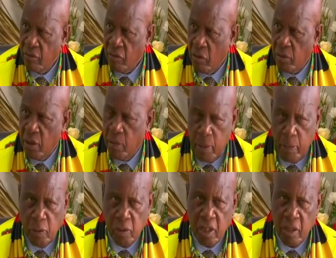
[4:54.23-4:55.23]
from the
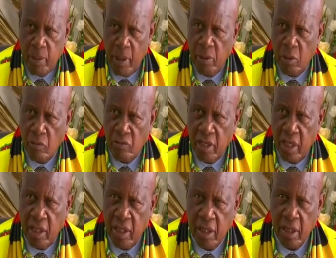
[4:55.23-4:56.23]
People's Republic of
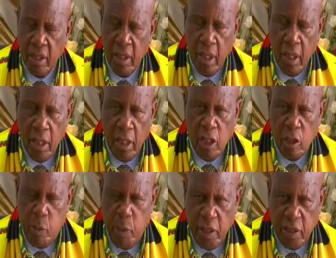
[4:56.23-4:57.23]
China,
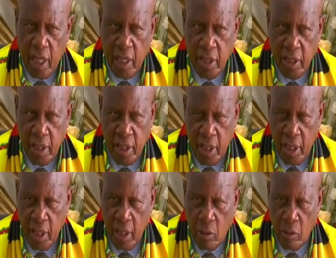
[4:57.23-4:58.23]
especially in the
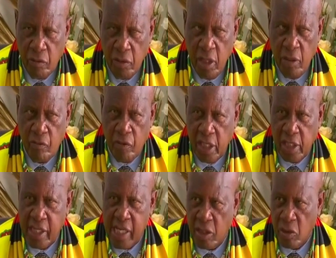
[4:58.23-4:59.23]
area of
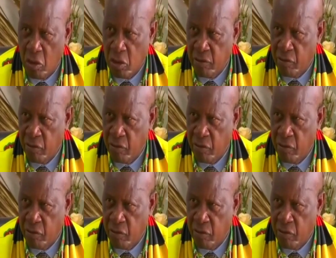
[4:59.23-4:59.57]
infrastructural